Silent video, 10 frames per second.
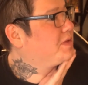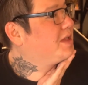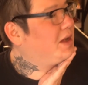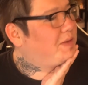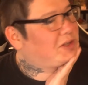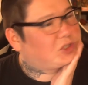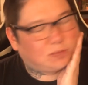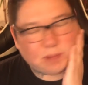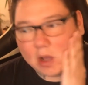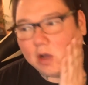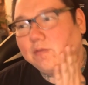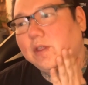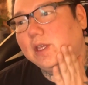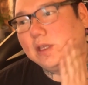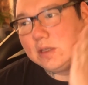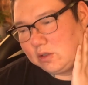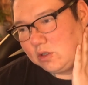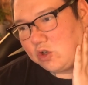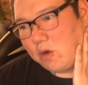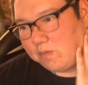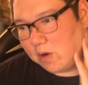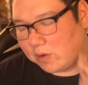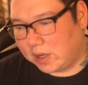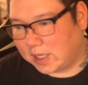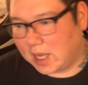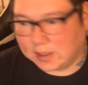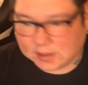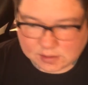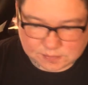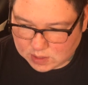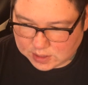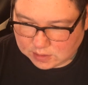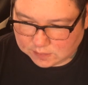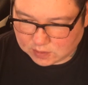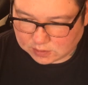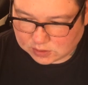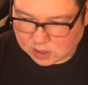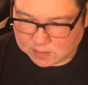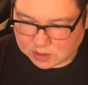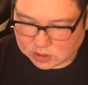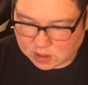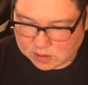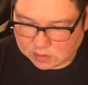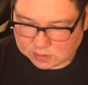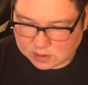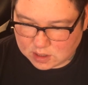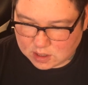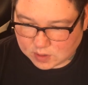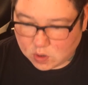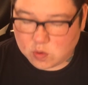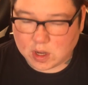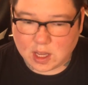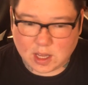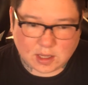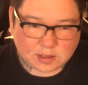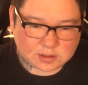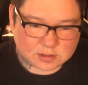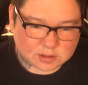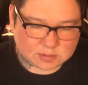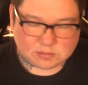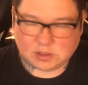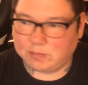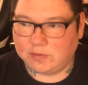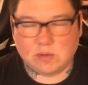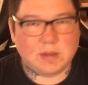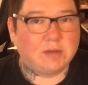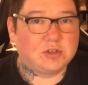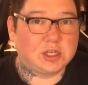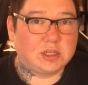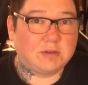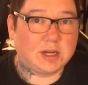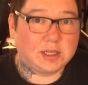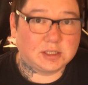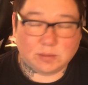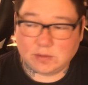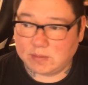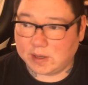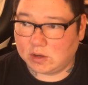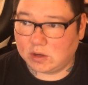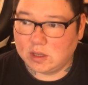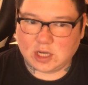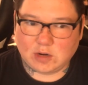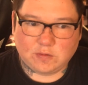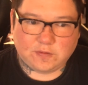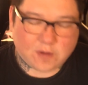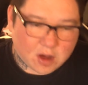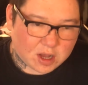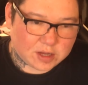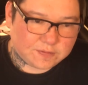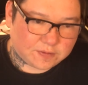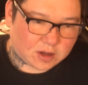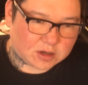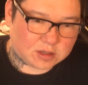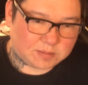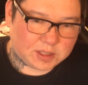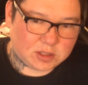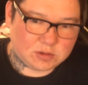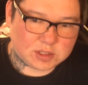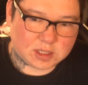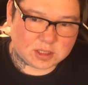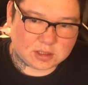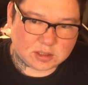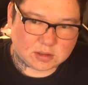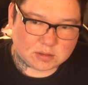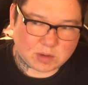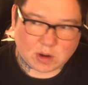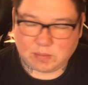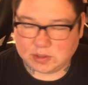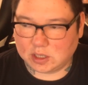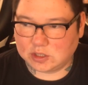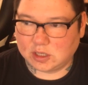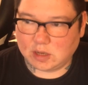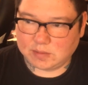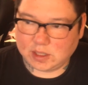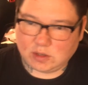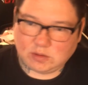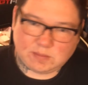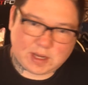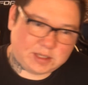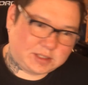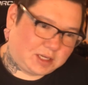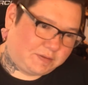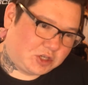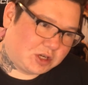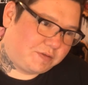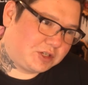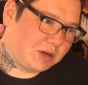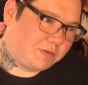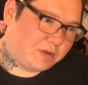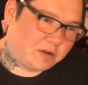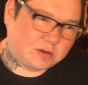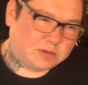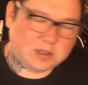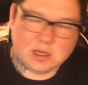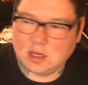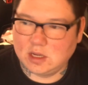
That's just part of the job role, I guess, when you've got so much going on. Oh, and some of you may have seen already, some of you may not. Channel 5 are going to be using, well, a production company who's made a TV show for Channel 5 called,